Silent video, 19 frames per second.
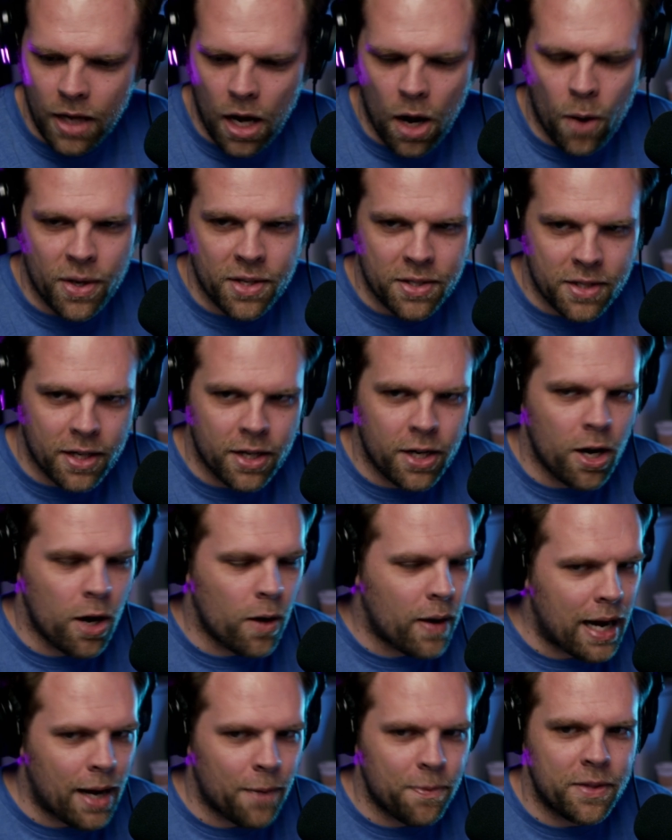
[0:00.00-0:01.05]
and it's going to
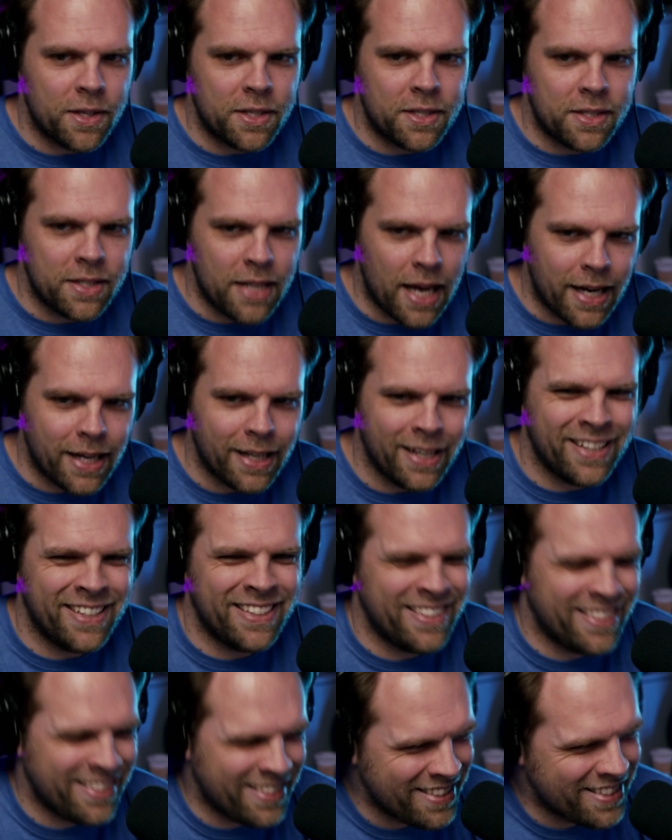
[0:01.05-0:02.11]
go out the second.
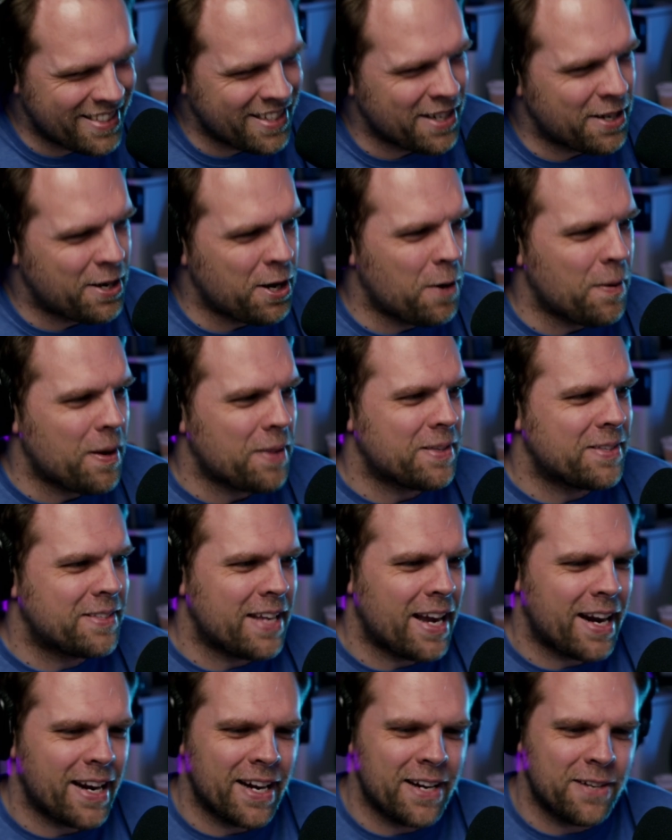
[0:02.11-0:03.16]
It's going to go out the
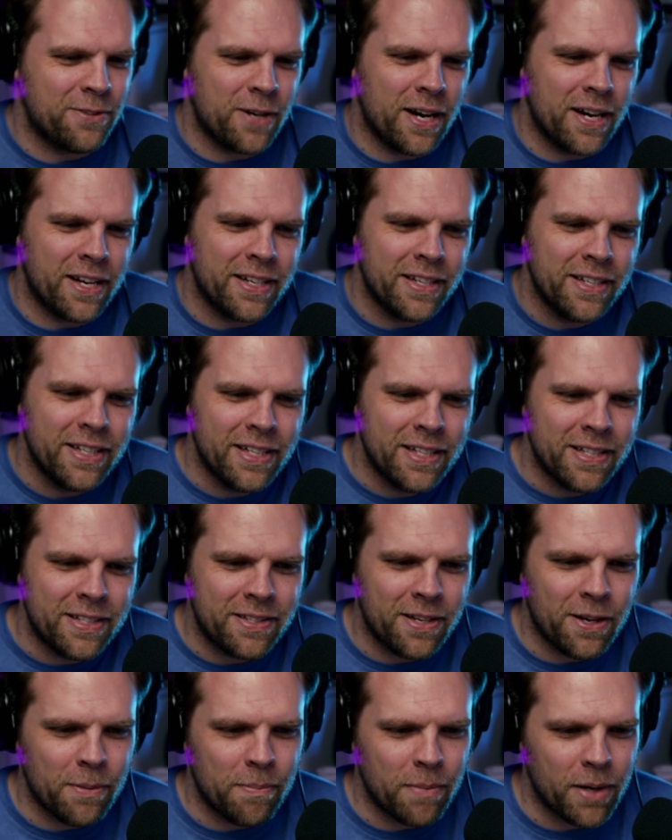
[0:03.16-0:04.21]
second I try to
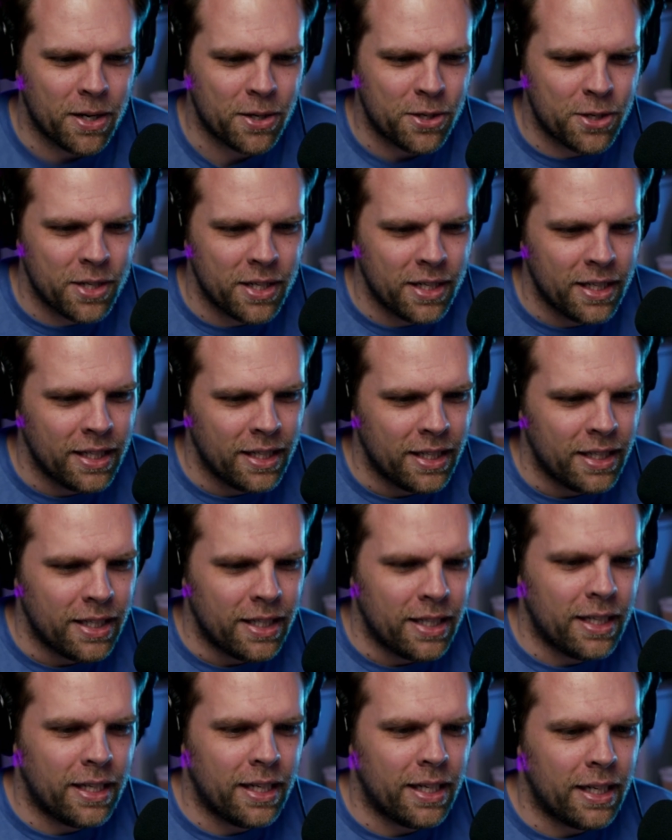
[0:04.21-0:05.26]
sell merch.
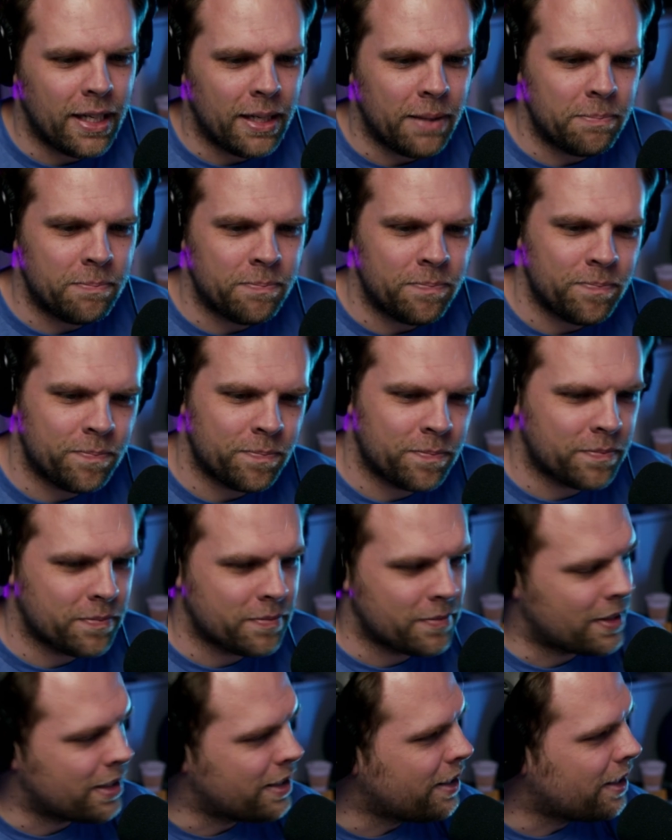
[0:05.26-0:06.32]
Oh,
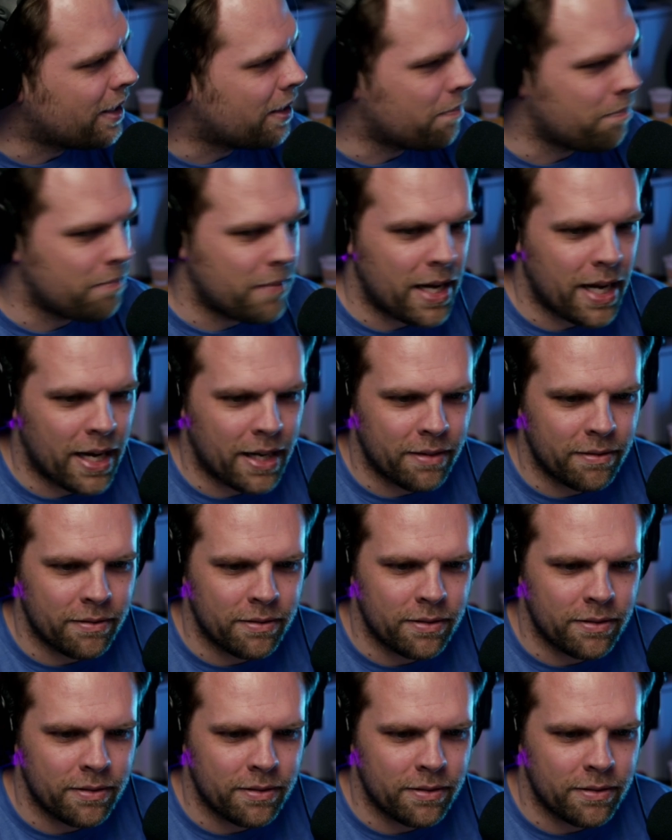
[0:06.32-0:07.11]
man.